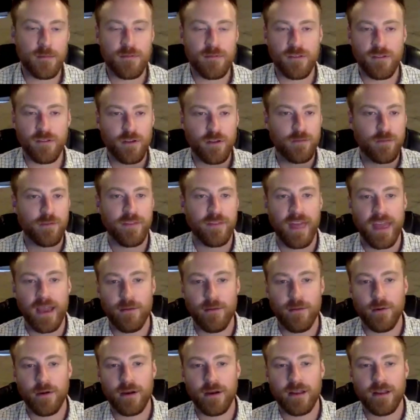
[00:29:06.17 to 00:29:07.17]
So look for
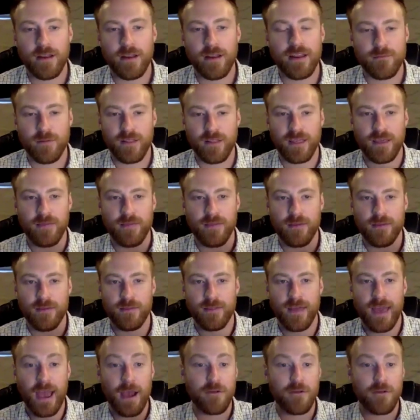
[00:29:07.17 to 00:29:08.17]
that one, and really
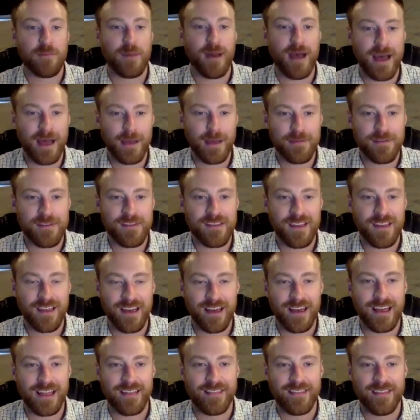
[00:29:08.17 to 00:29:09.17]
the house pops
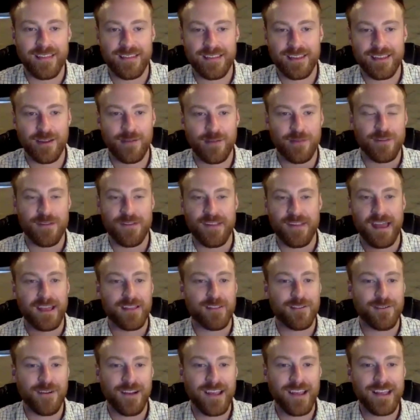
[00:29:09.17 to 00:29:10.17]
and the
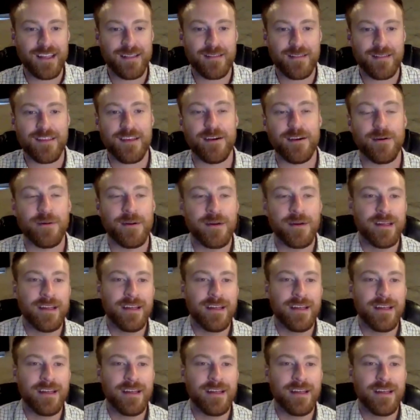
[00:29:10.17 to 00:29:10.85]
design's great. So